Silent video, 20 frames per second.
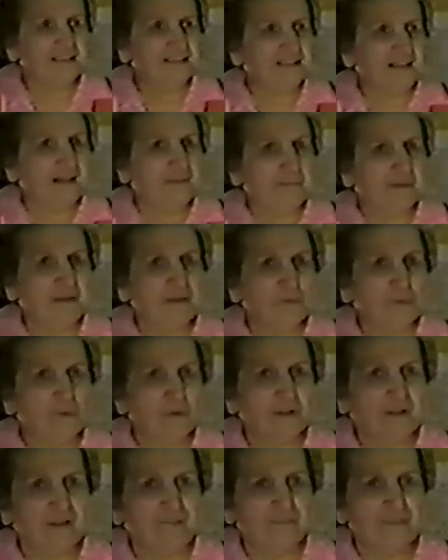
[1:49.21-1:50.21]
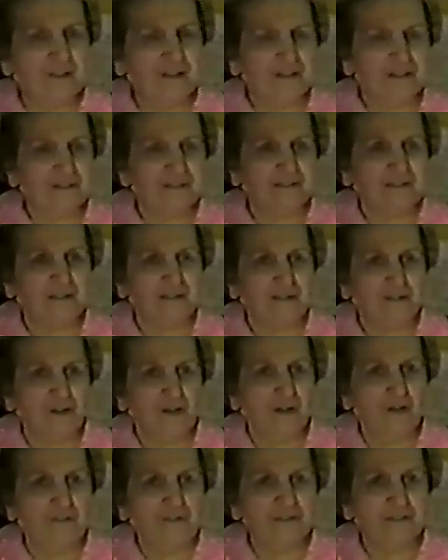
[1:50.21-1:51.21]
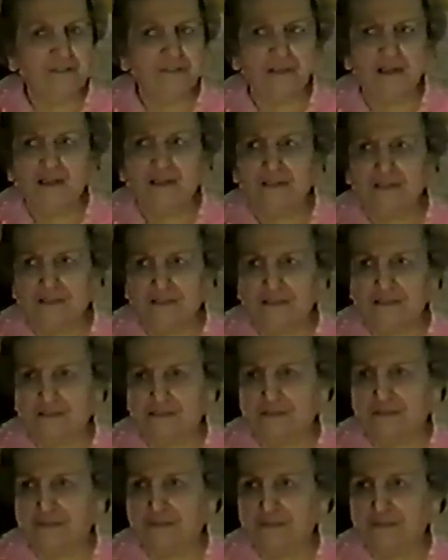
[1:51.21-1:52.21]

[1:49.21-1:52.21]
time anyone ever hit Lawrence, this is the,